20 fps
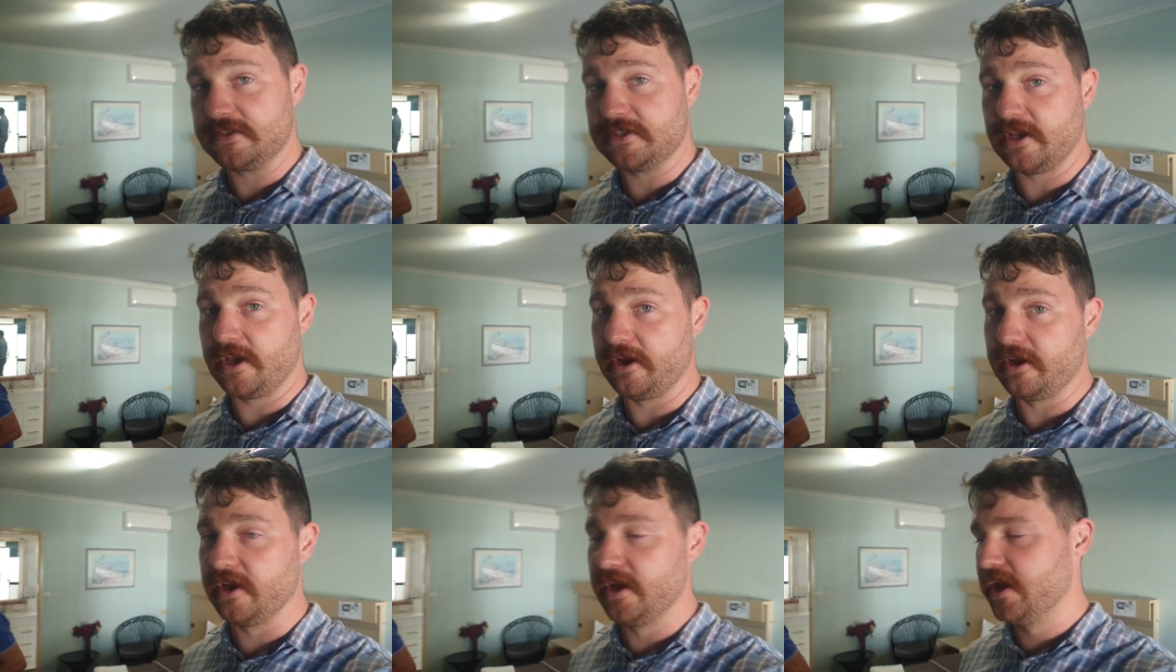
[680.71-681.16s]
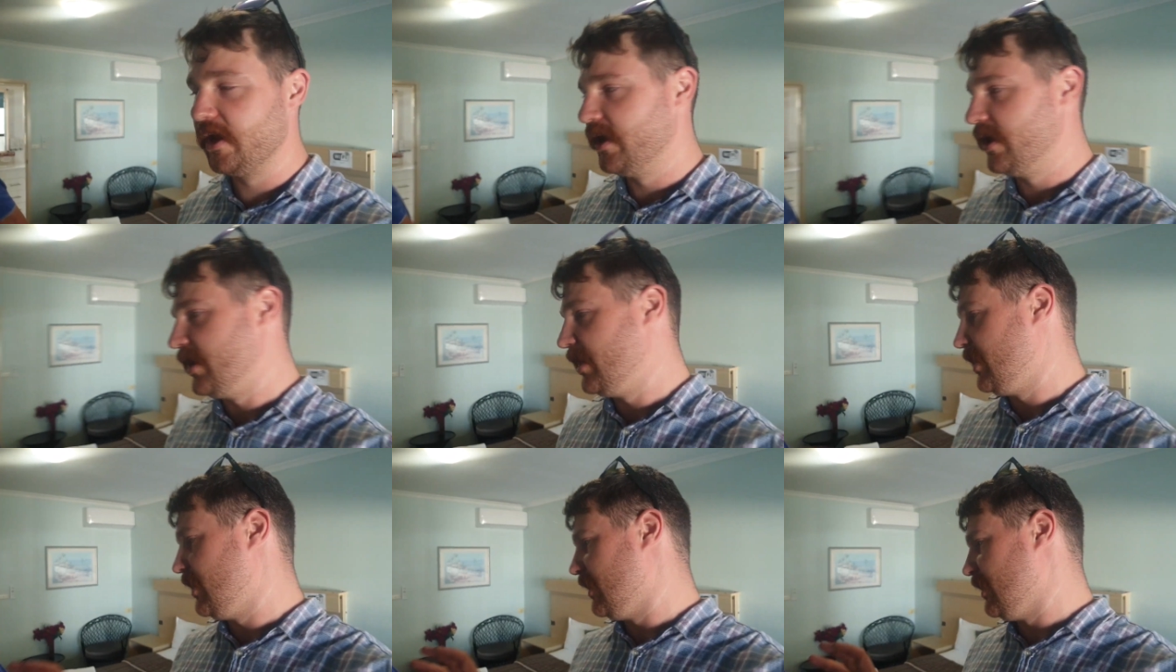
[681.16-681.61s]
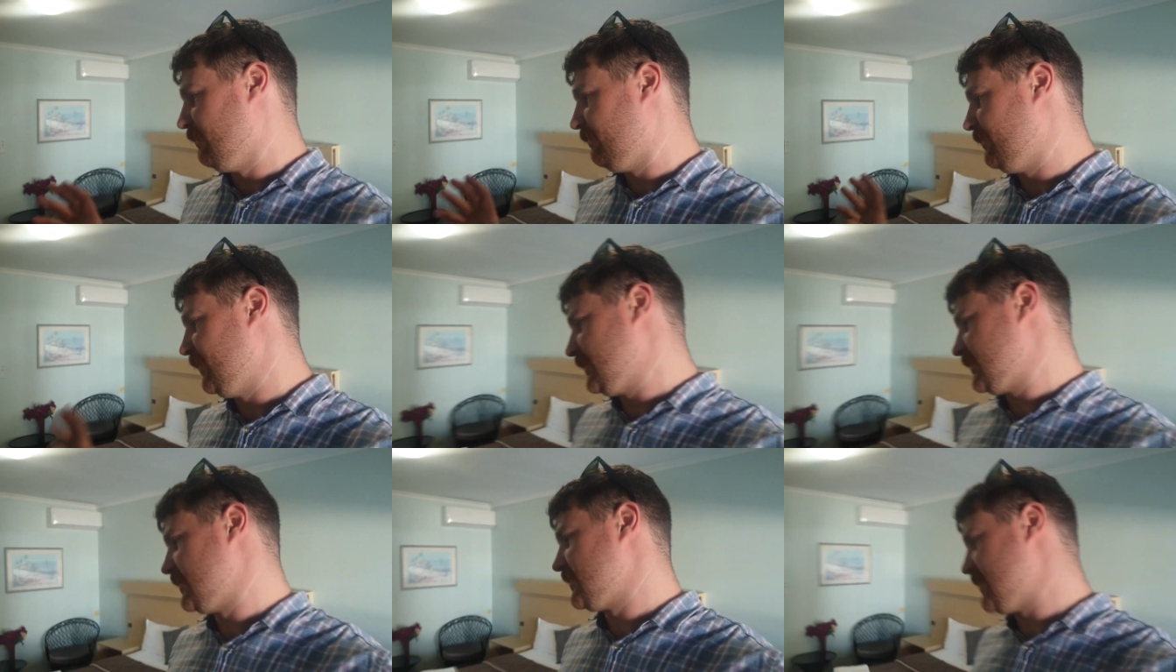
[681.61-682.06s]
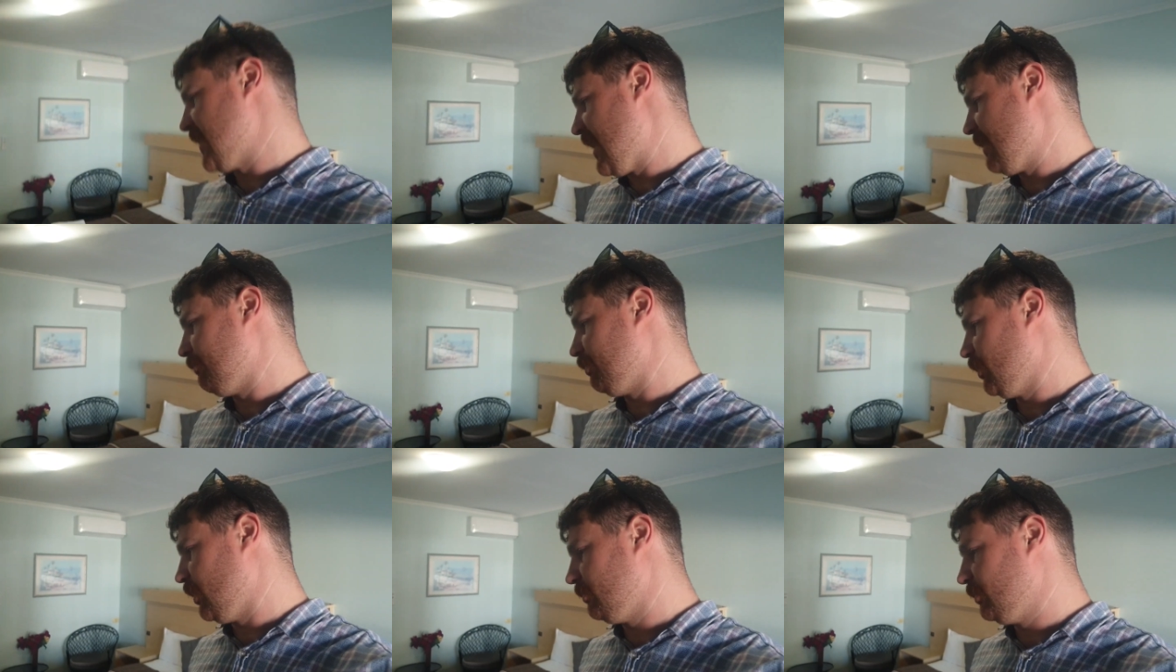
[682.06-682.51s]
So it fixes
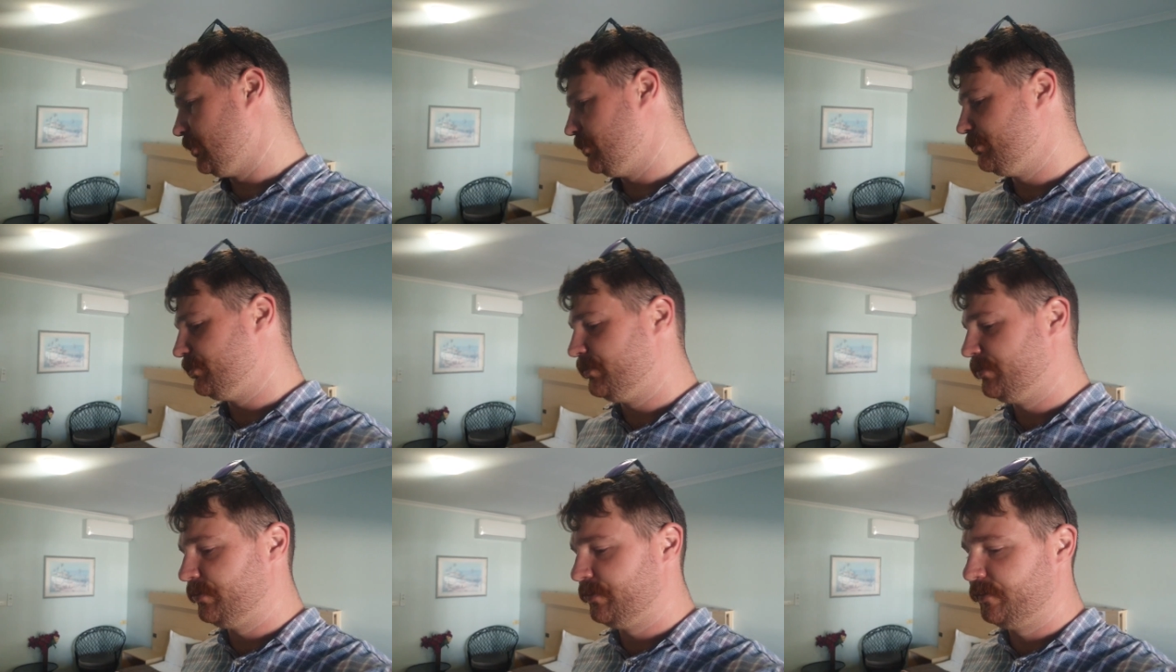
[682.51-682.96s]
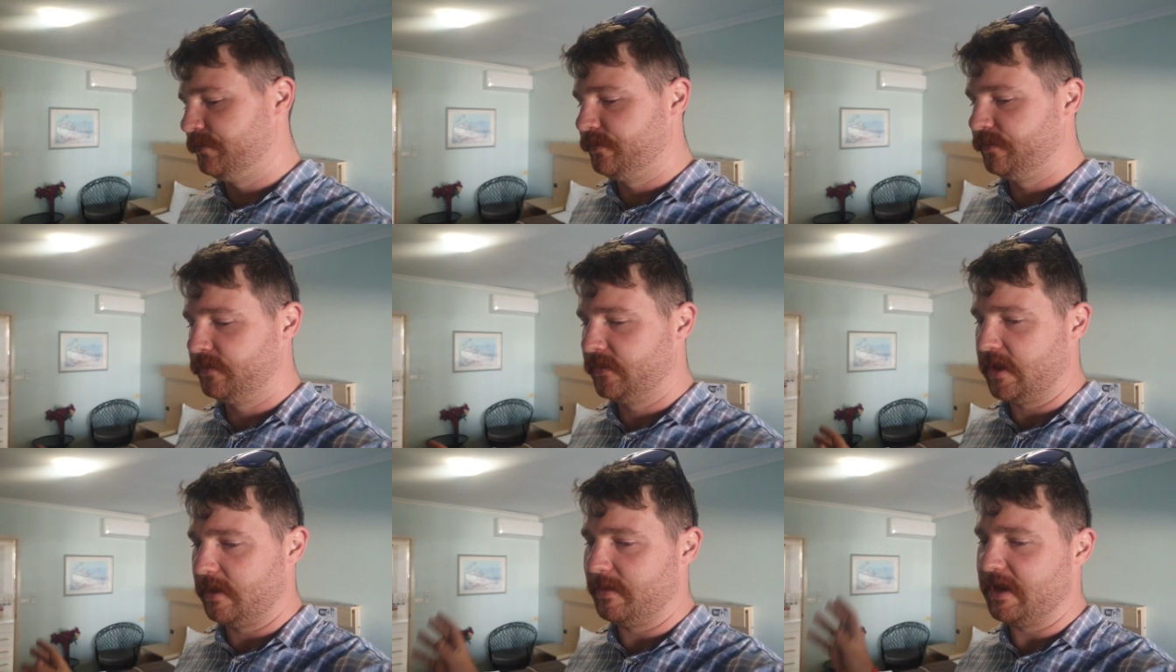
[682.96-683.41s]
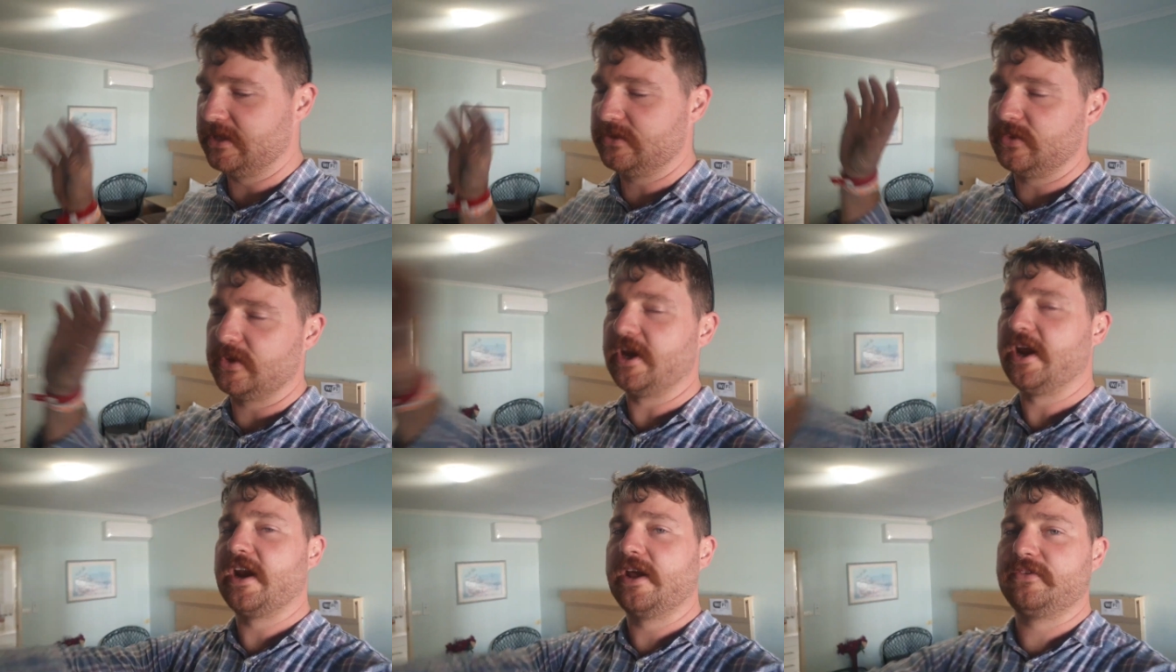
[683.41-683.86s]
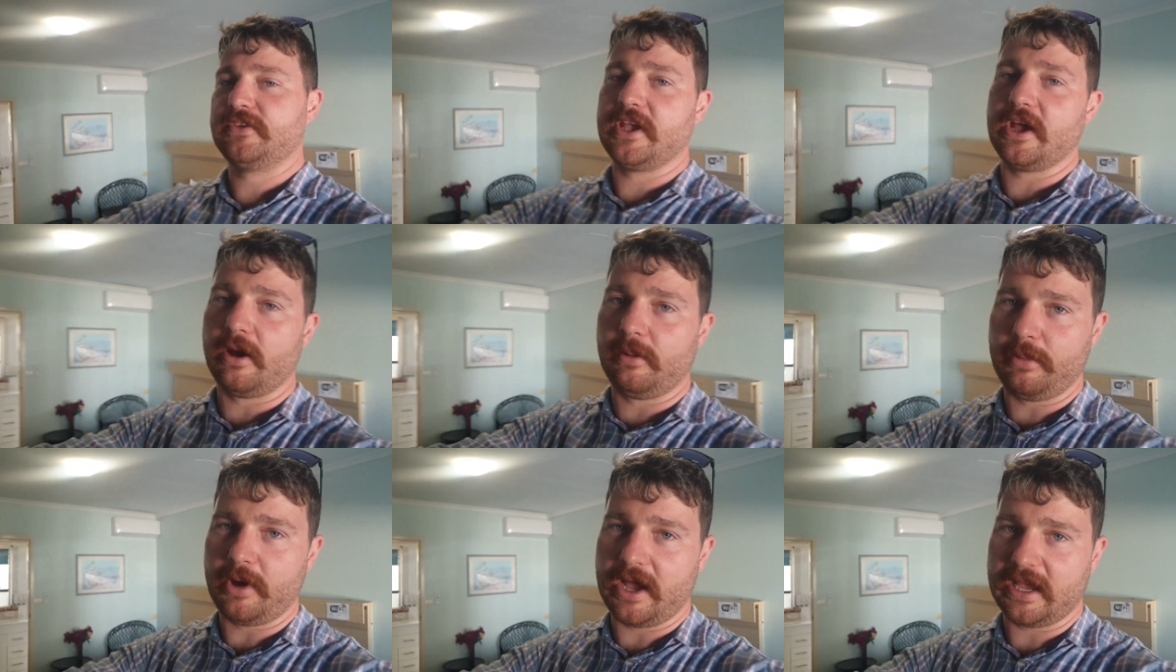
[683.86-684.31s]
that problem means we don't have to
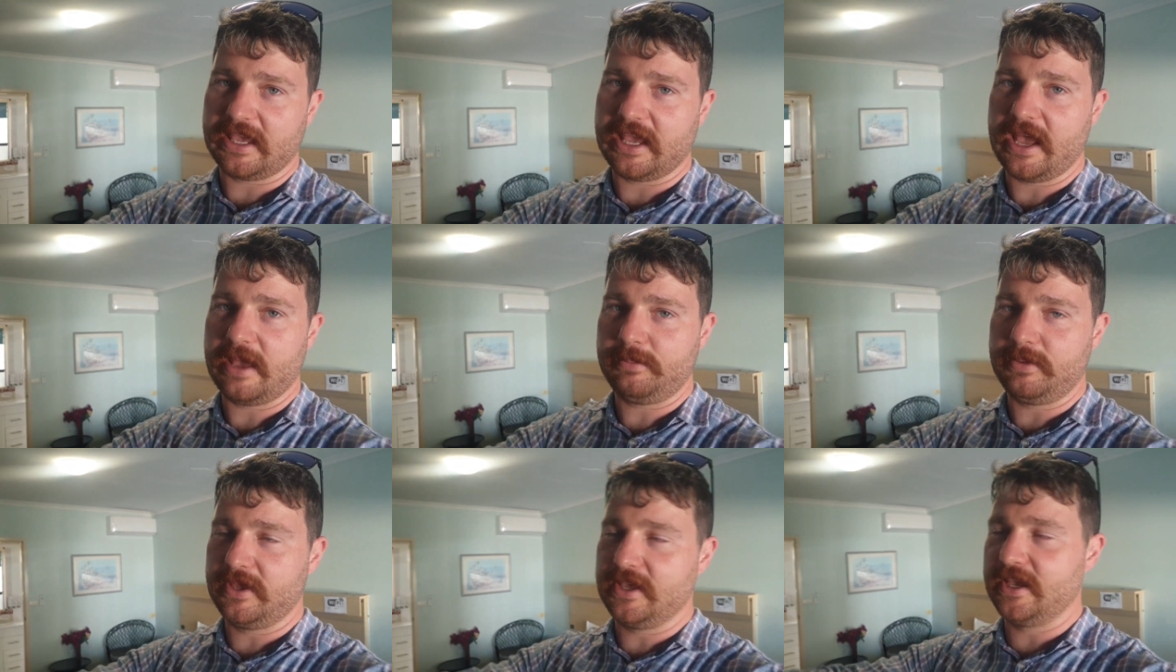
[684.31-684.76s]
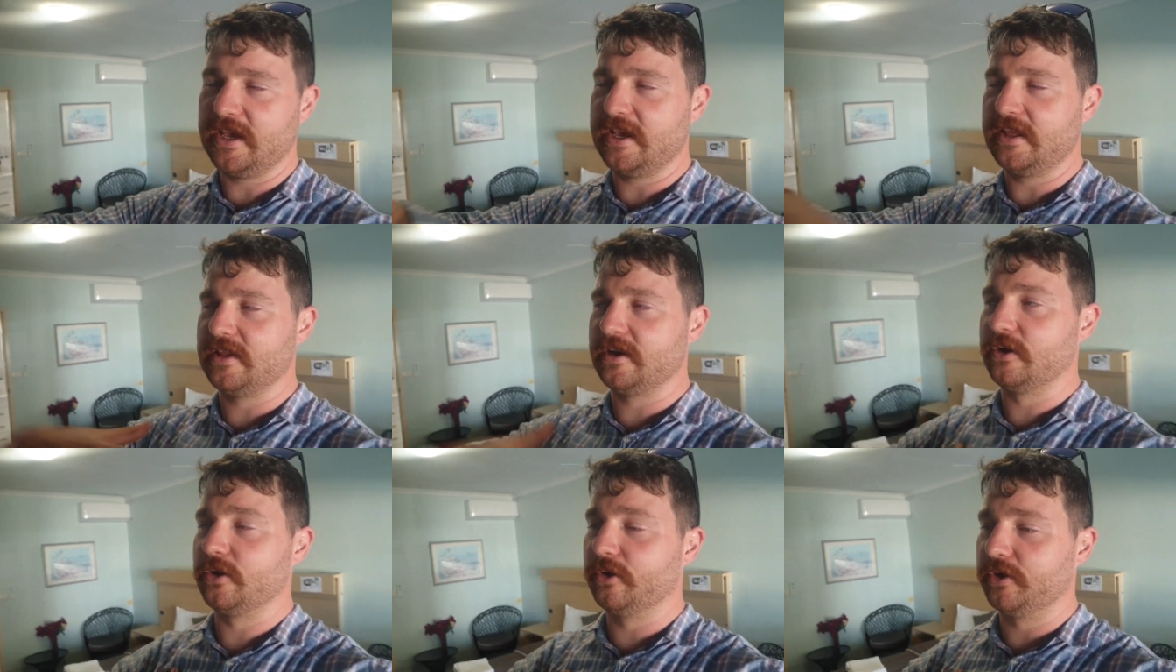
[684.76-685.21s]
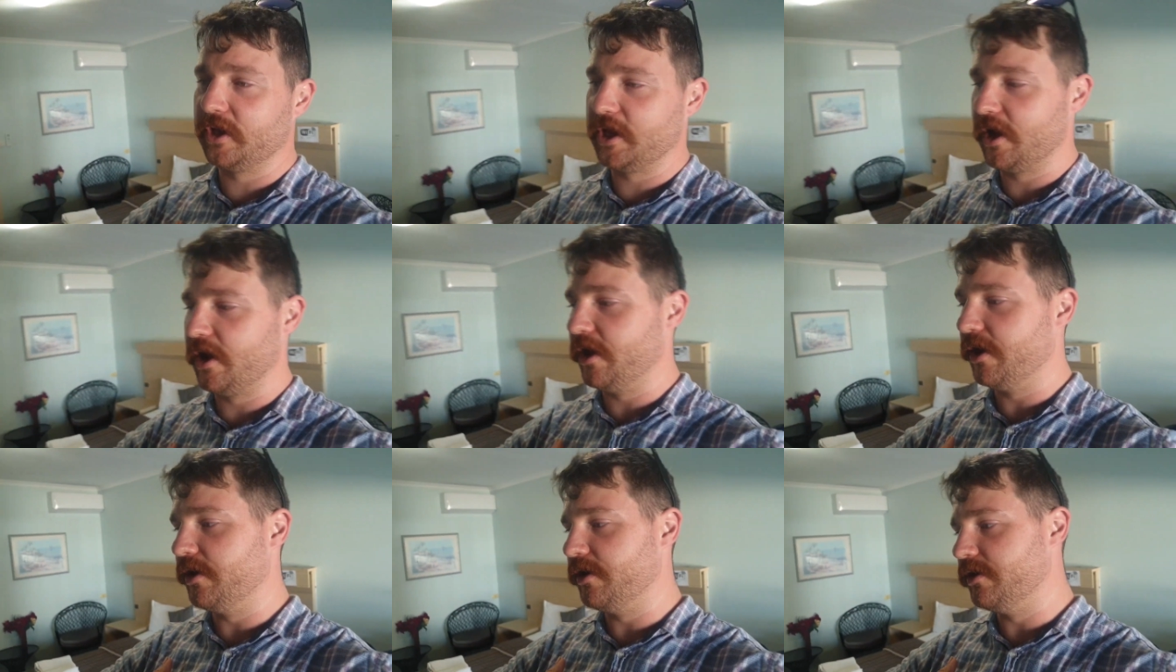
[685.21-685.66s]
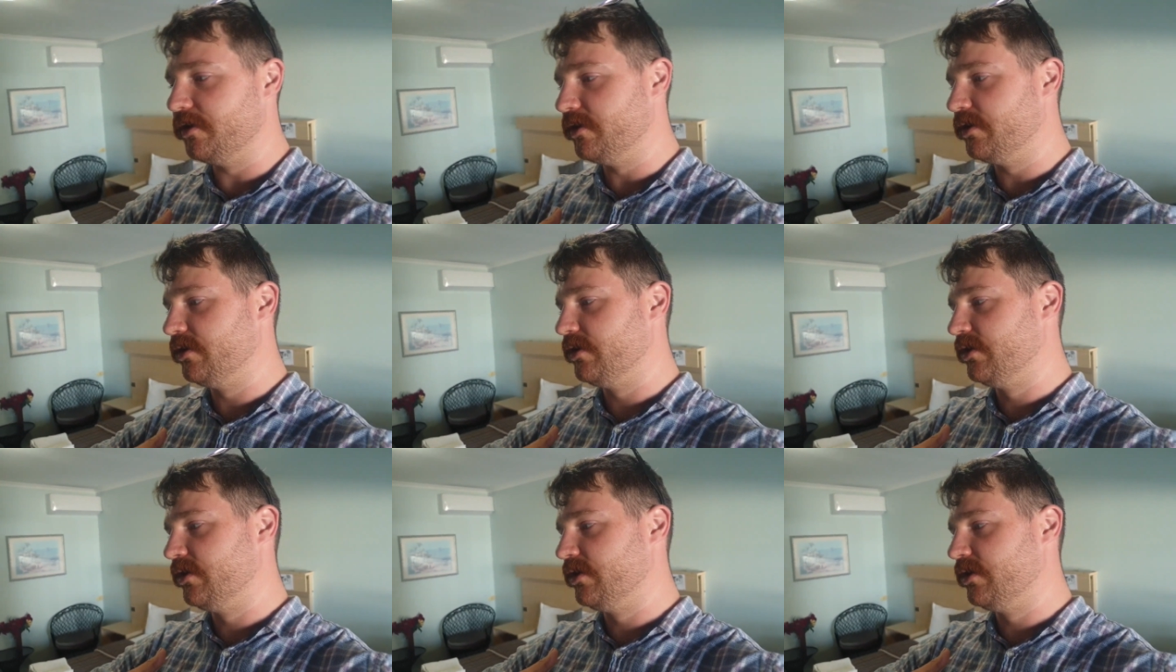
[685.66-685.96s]
go and buy camping gear that I already own